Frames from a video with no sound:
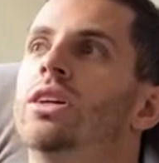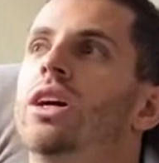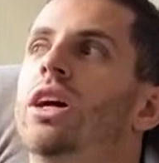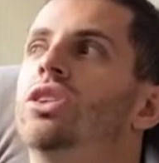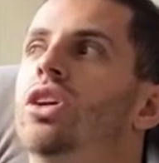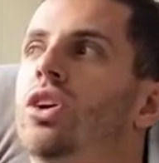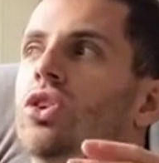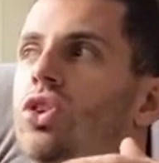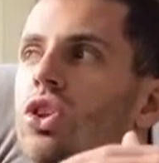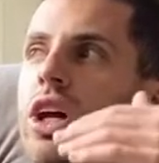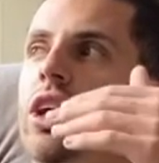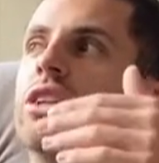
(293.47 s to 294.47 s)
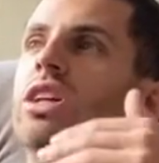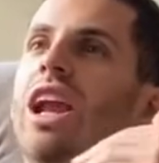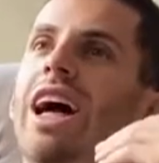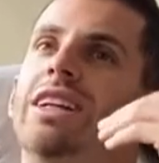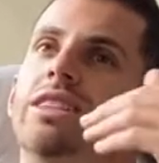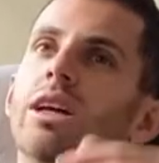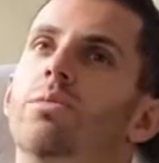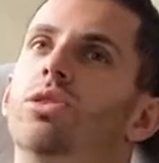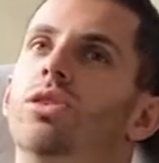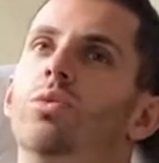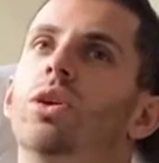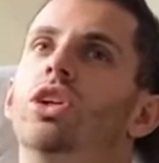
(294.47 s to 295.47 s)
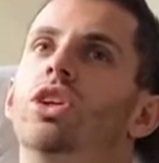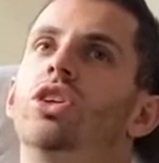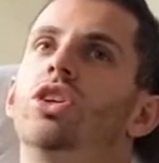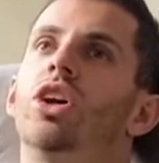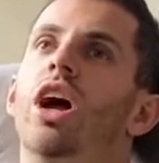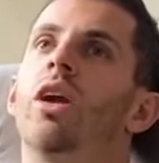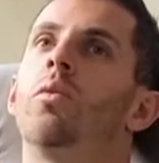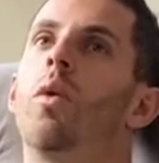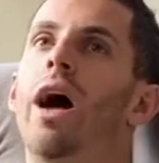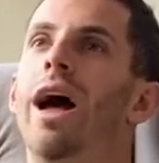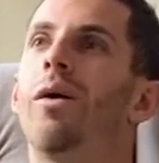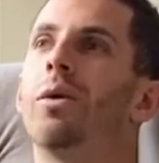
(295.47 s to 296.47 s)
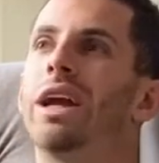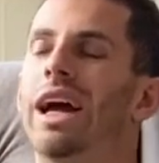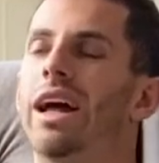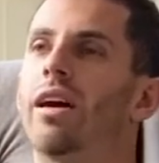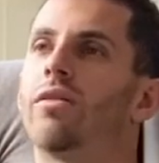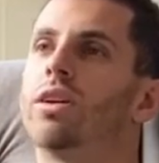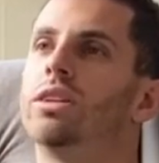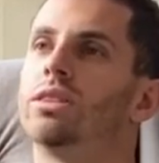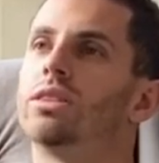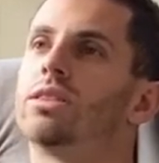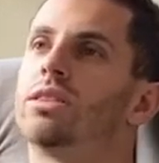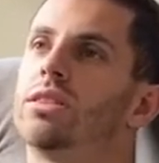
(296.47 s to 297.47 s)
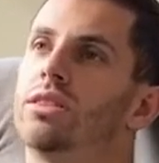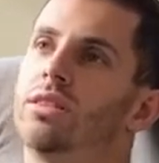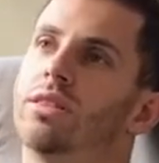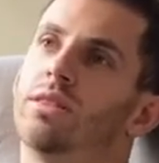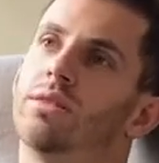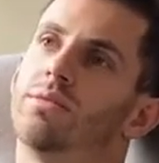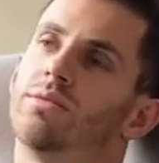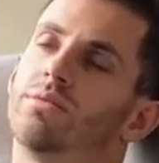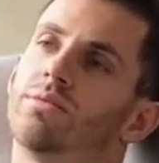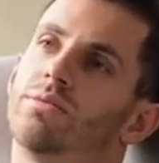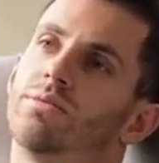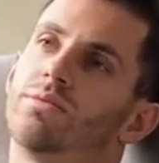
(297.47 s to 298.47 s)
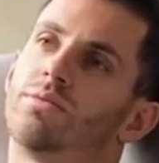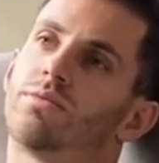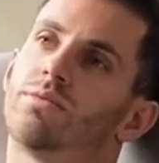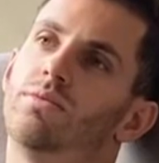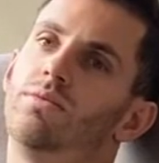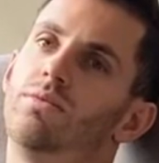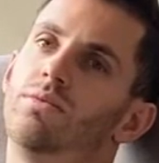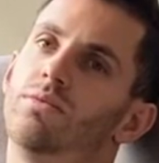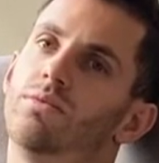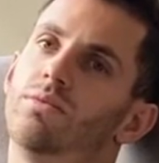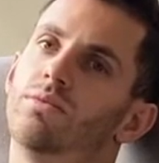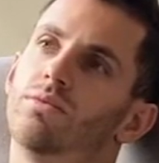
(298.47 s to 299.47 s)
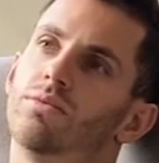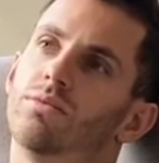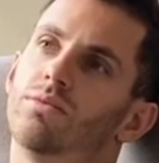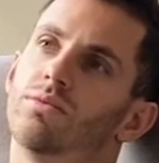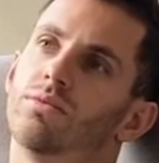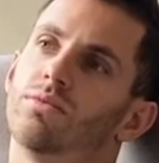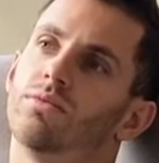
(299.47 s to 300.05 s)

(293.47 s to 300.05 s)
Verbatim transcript: it's going to change the landscape as to which and where we can have races. So just going backwards now a